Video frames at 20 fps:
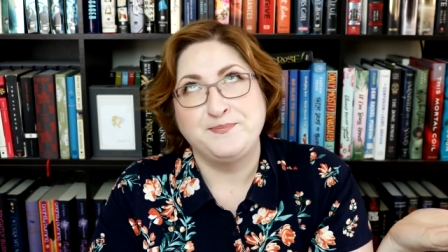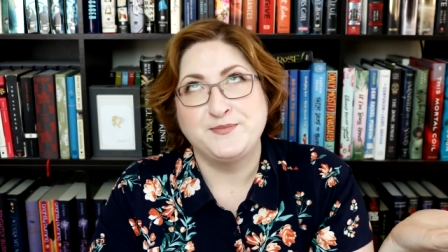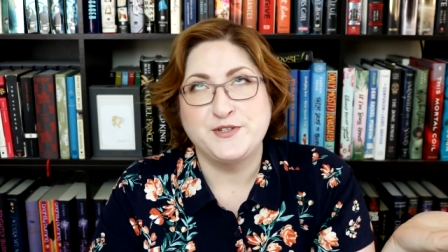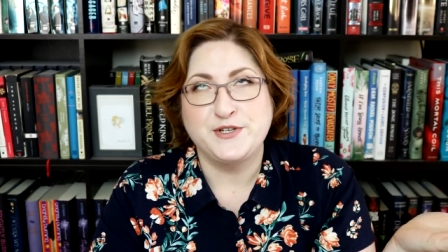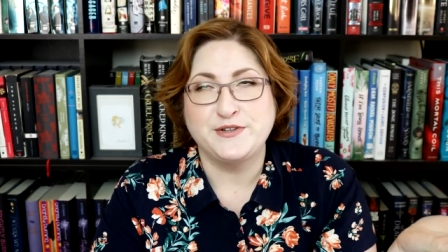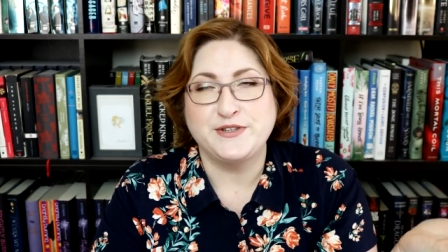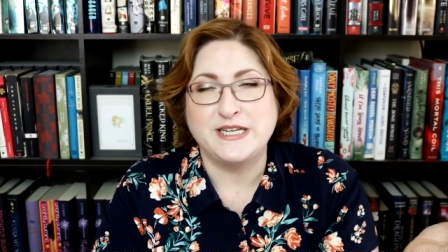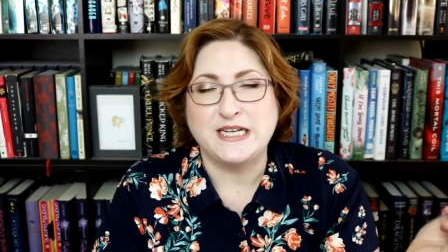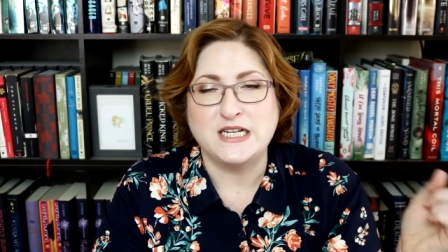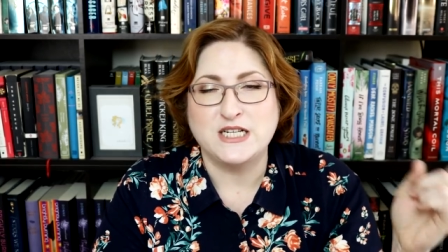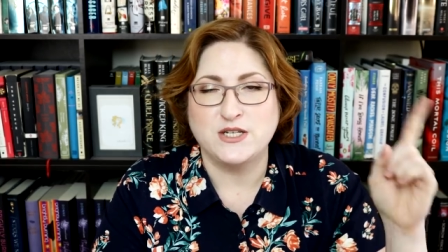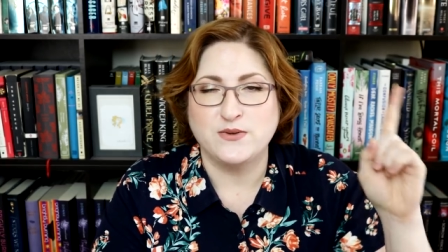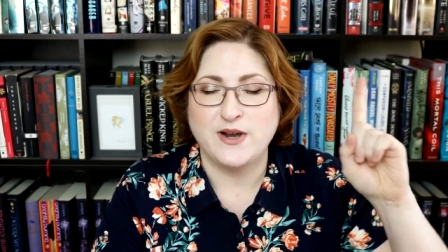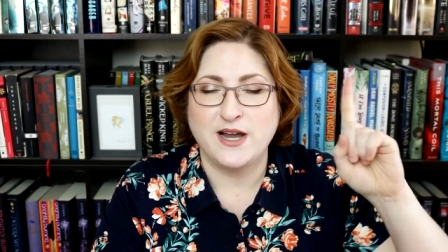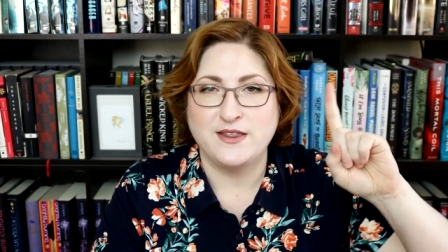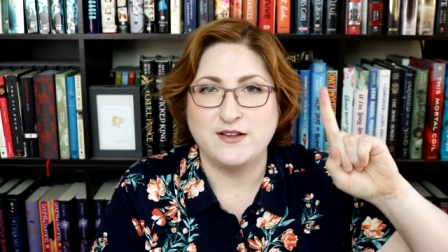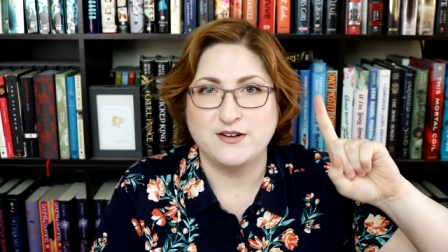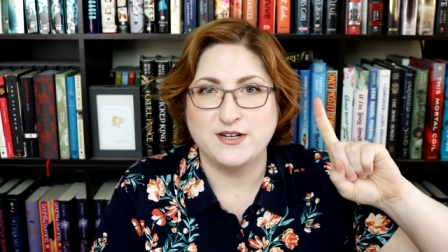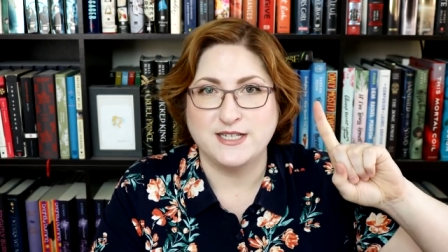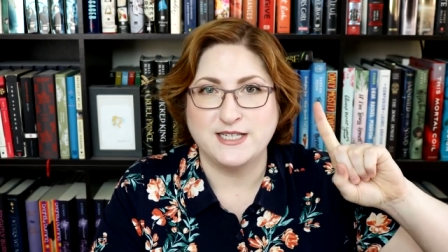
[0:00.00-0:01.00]
two things. You
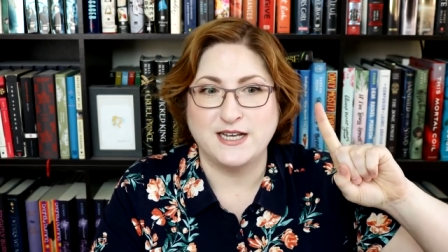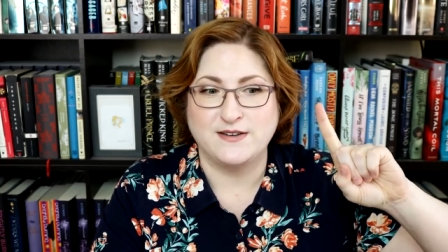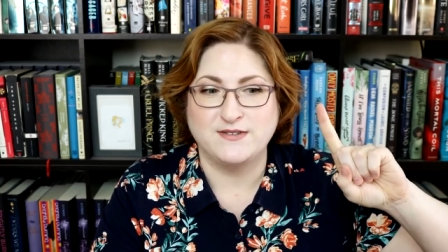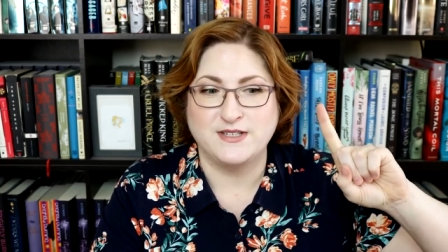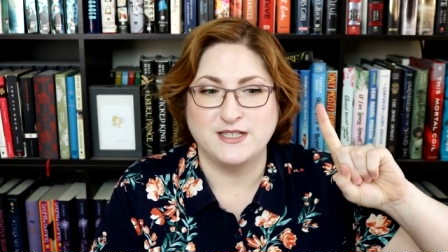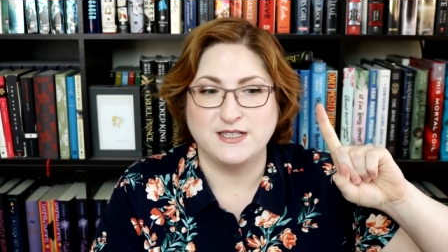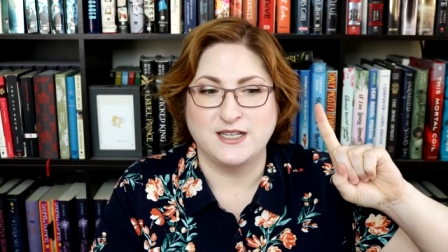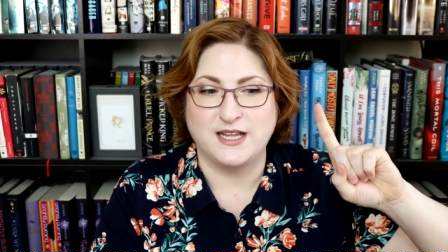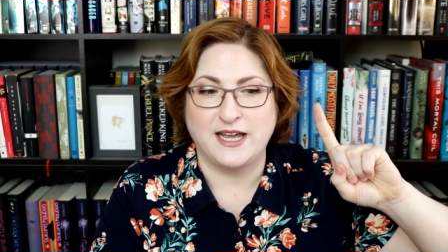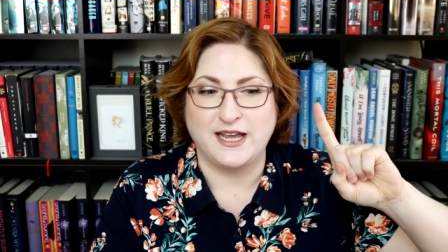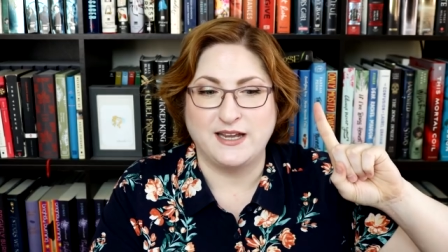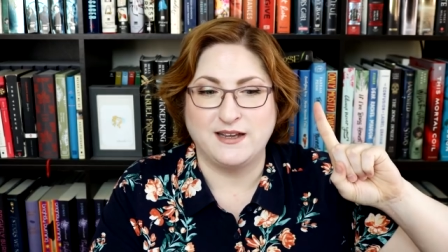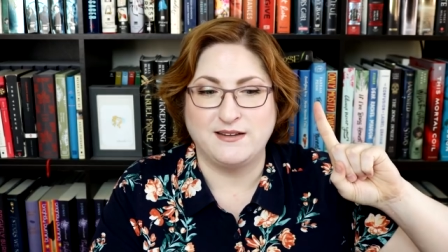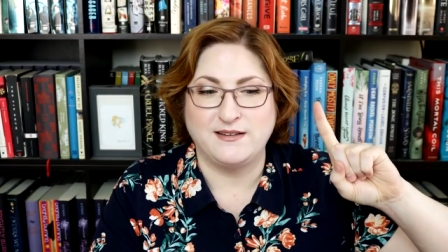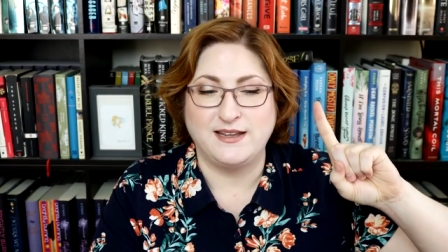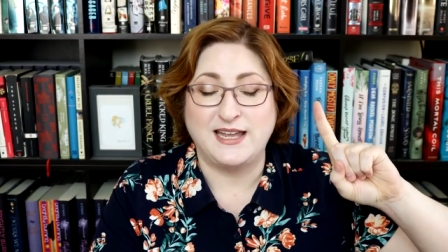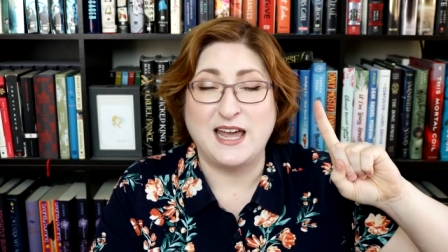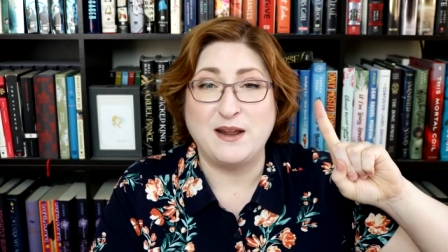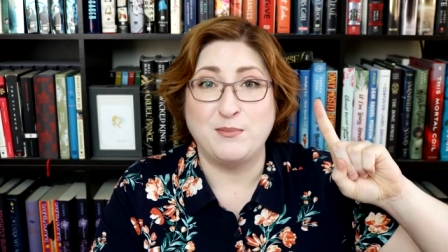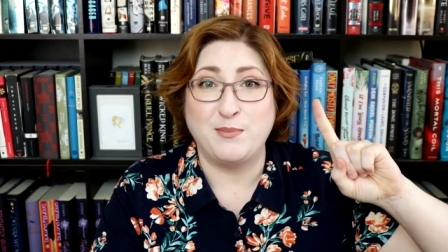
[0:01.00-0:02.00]
either just have to like
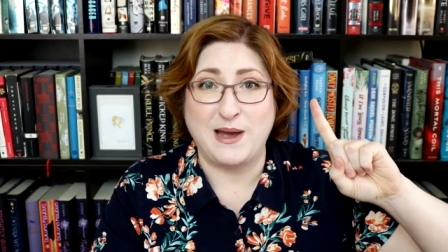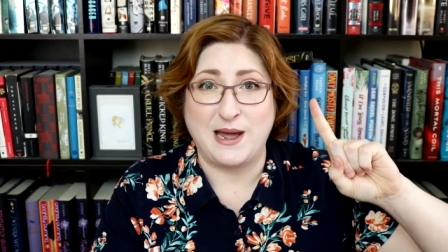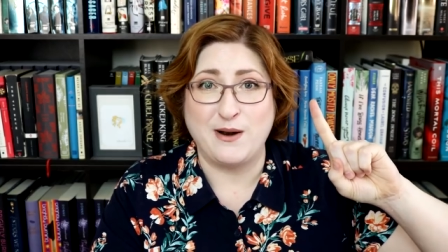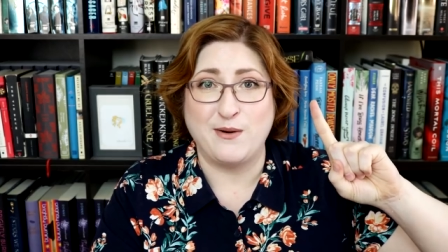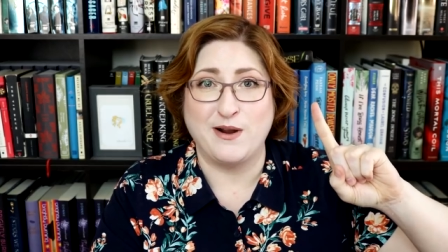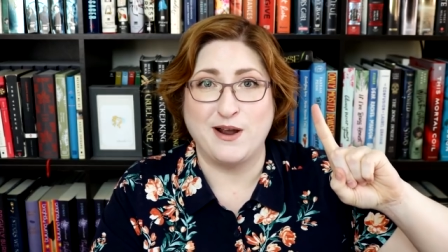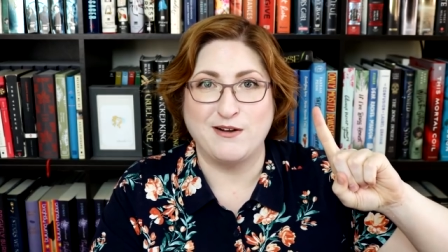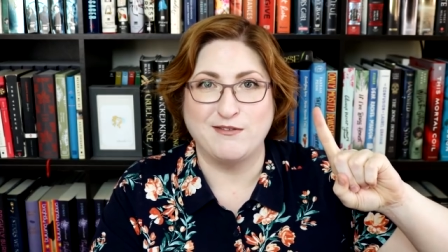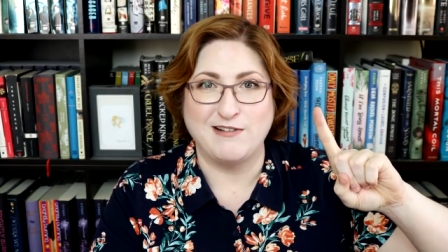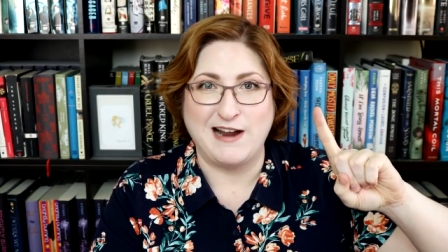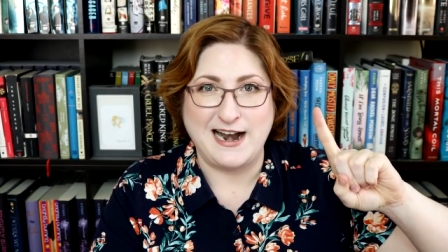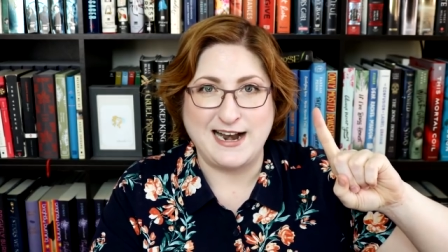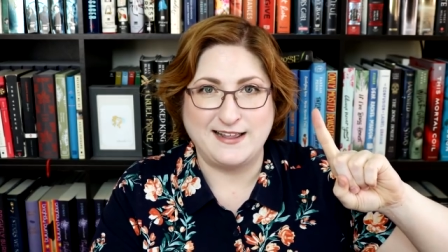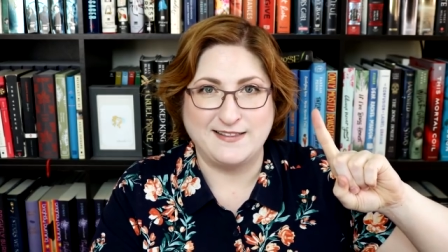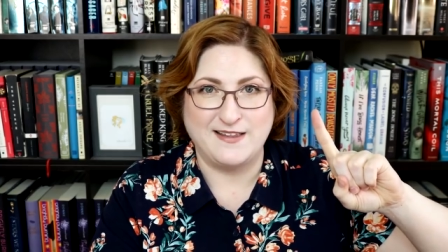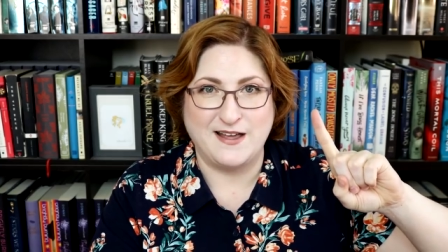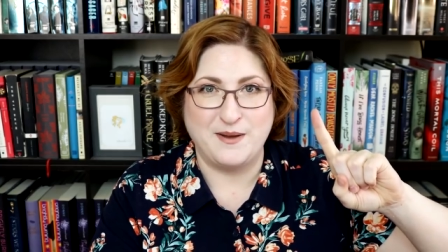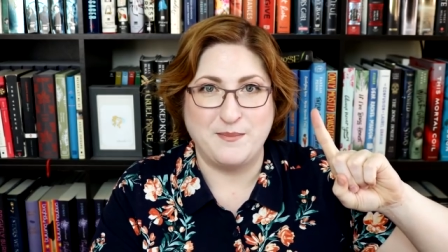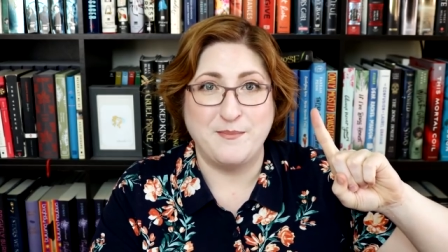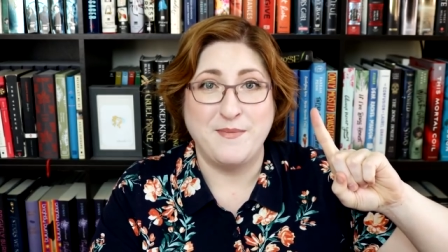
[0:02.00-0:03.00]
get better at
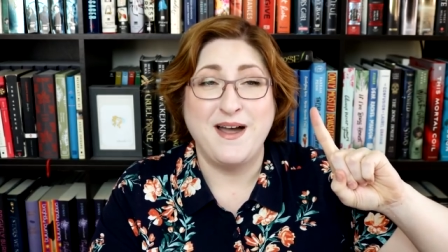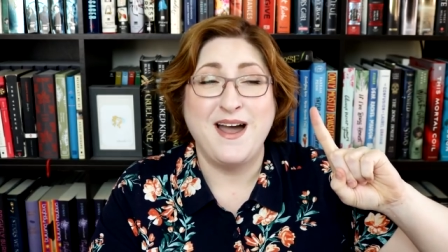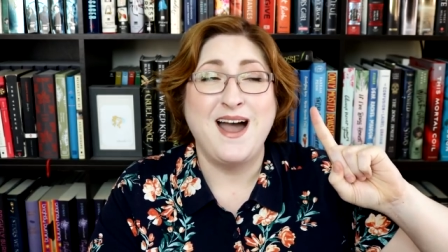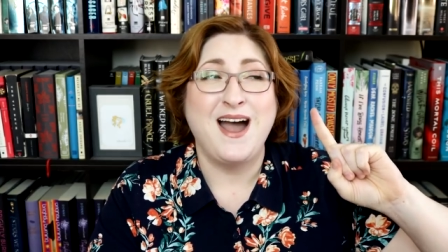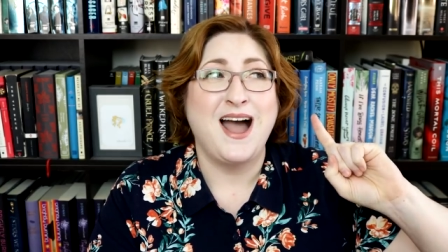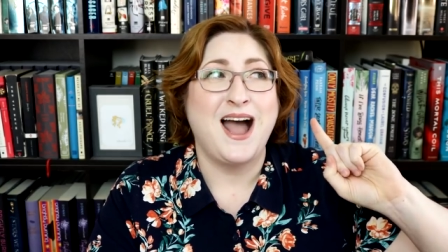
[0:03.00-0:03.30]
writing them